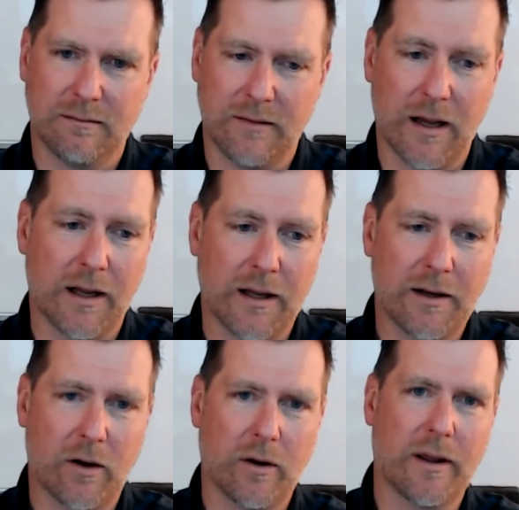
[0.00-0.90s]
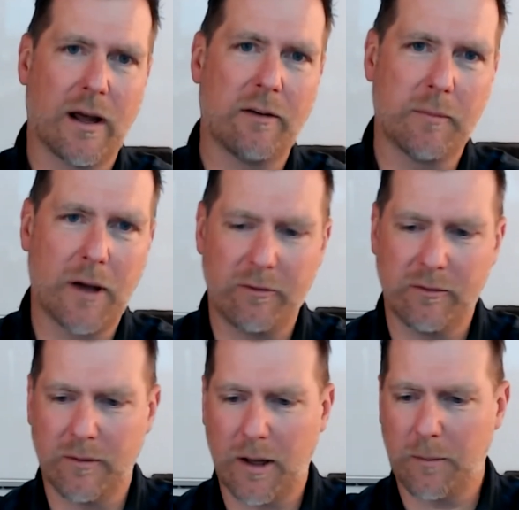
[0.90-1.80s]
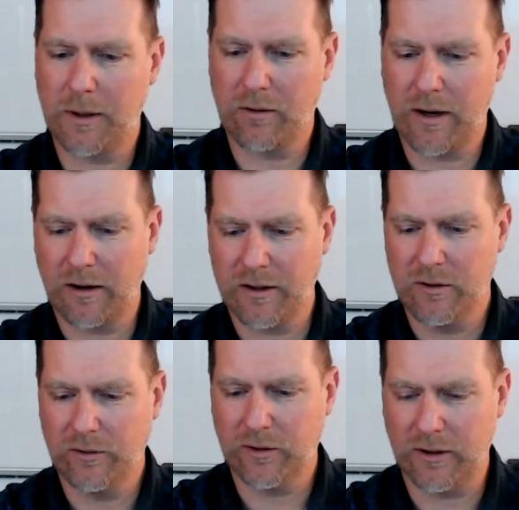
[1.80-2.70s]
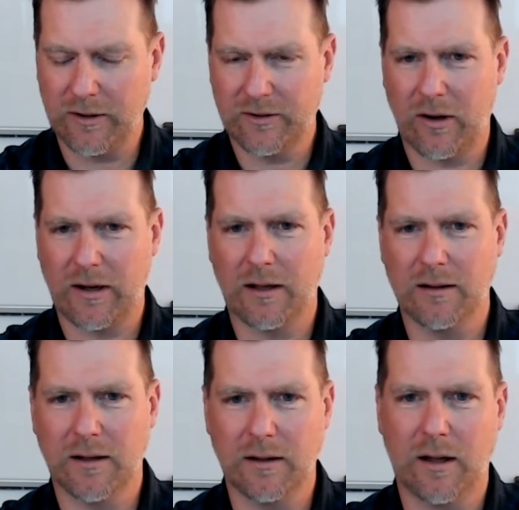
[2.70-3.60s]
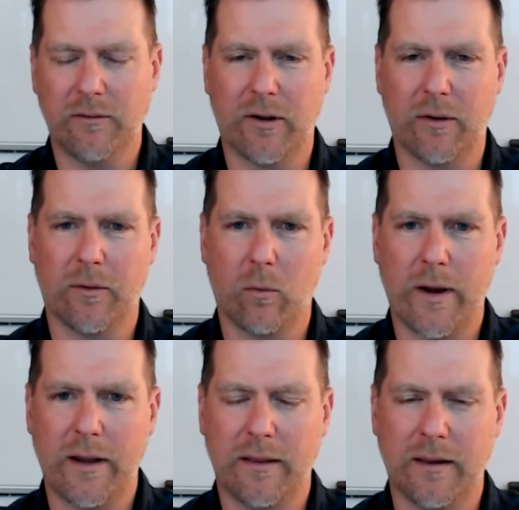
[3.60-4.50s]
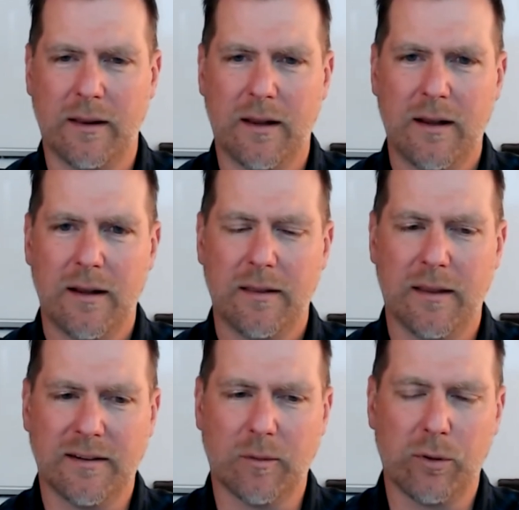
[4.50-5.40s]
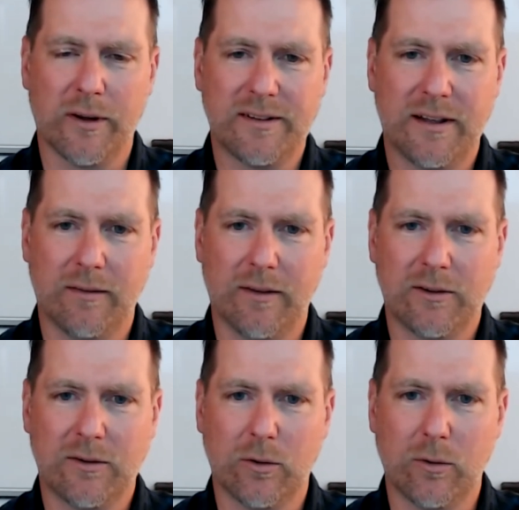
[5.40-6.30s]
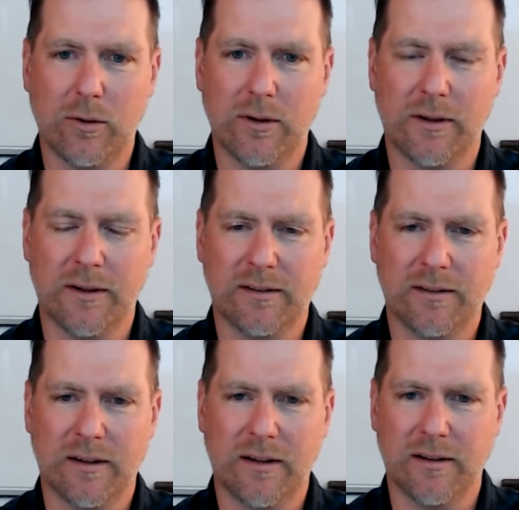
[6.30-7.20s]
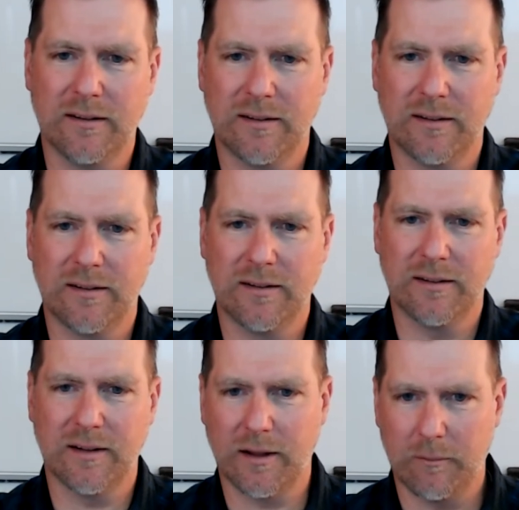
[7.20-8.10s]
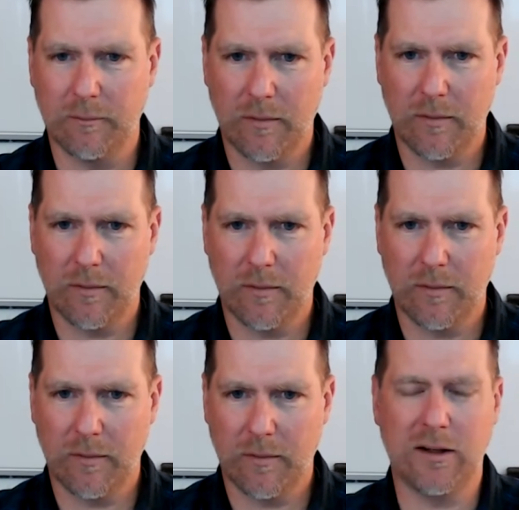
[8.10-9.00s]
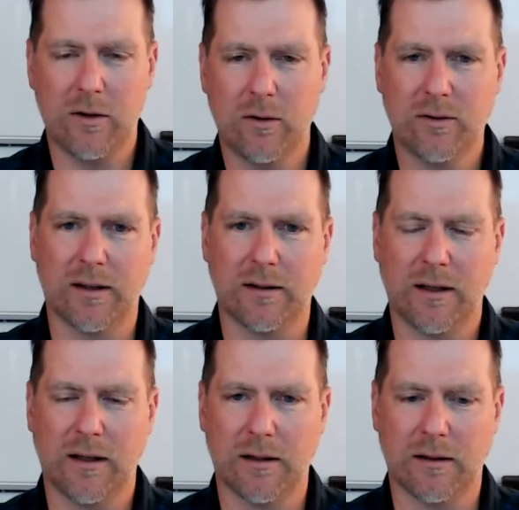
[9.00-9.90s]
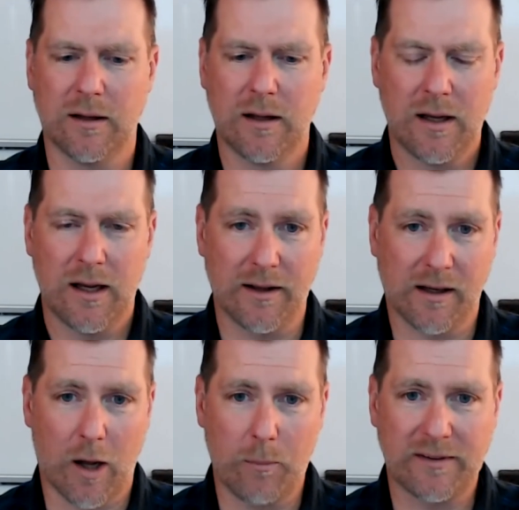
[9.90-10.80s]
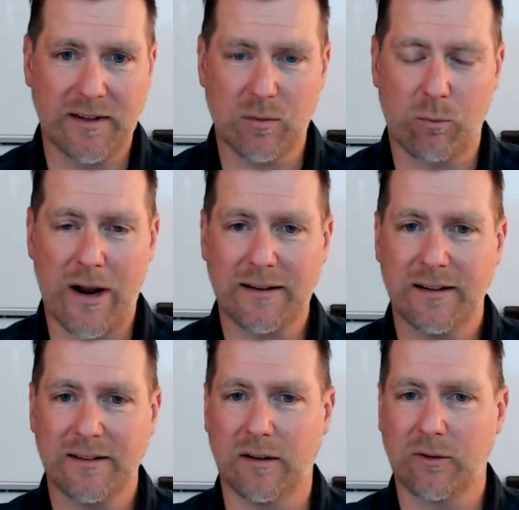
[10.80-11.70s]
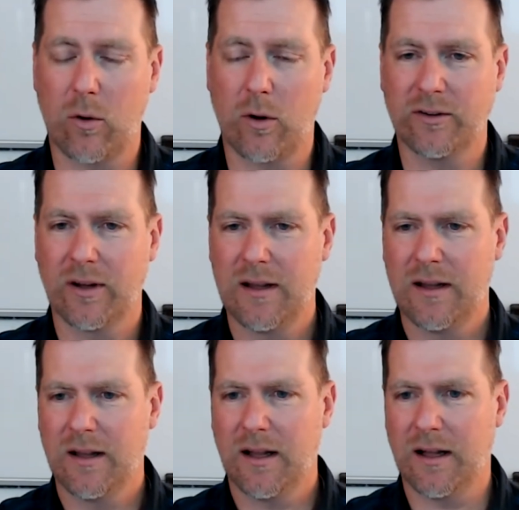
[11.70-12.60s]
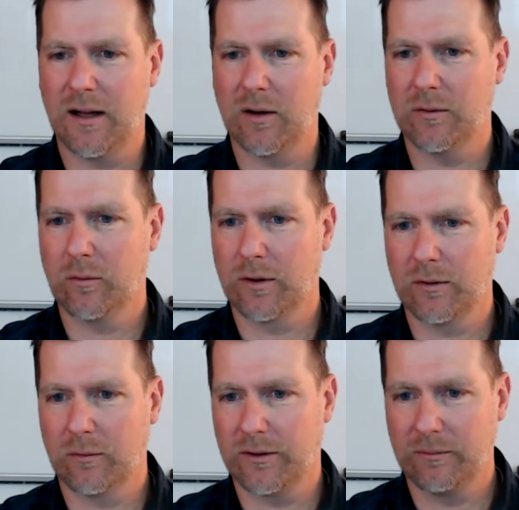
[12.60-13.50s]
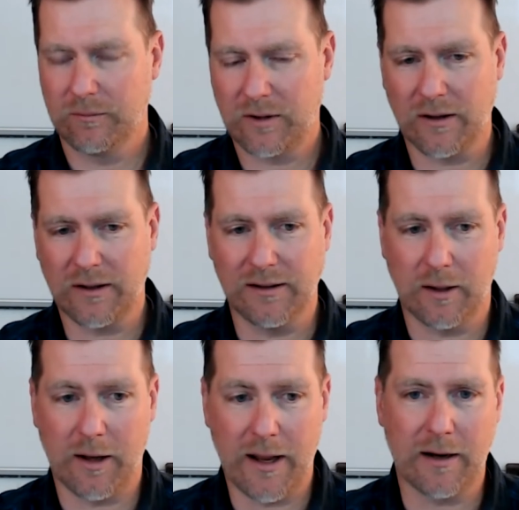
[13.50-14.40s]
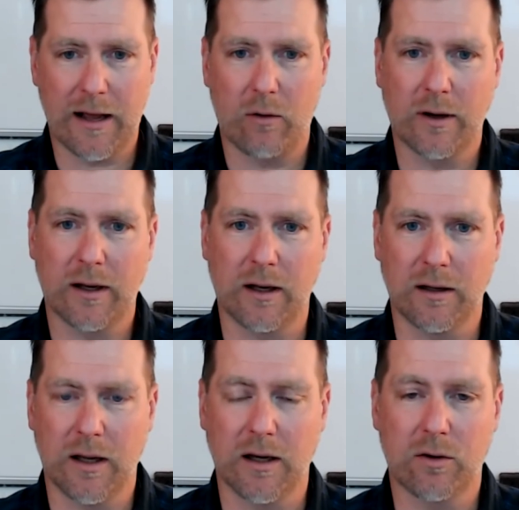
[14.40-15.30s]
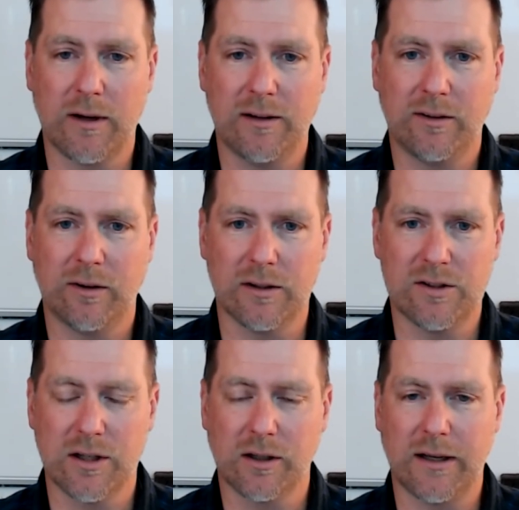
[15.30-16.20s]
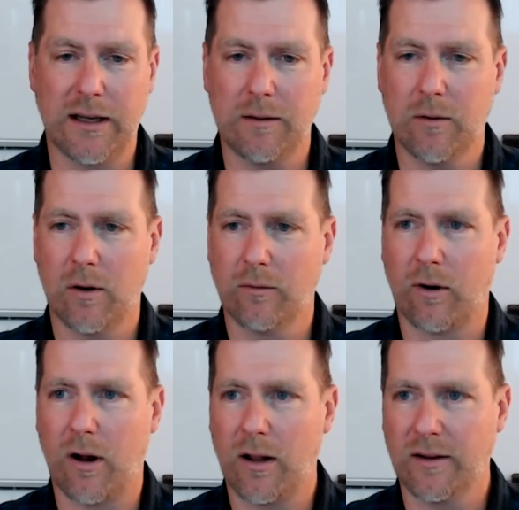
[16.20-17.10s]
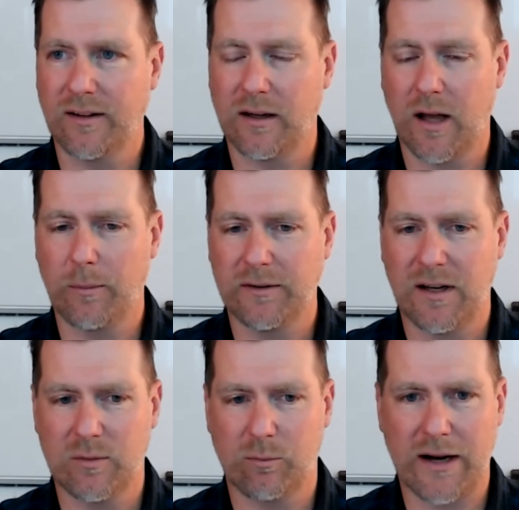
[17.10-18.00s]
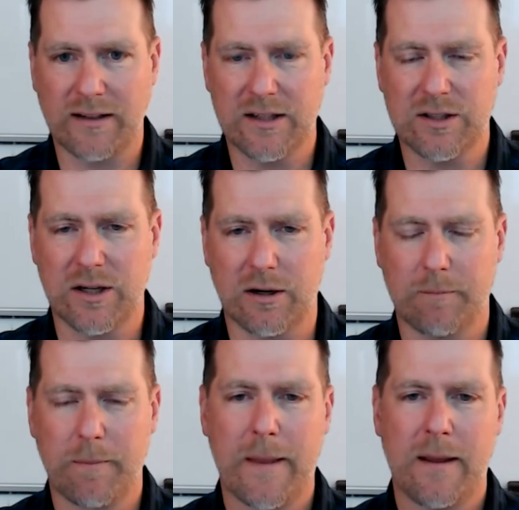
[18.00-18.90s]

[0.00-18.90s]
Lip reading: Yeah, I know. I'm a Gradar user, and so I love the way that the simplicity of the tool is built out, so it's easy to use and in the compensation practice. And of course, we're talking today on how it can increase your agility overall as a compensation practitioner.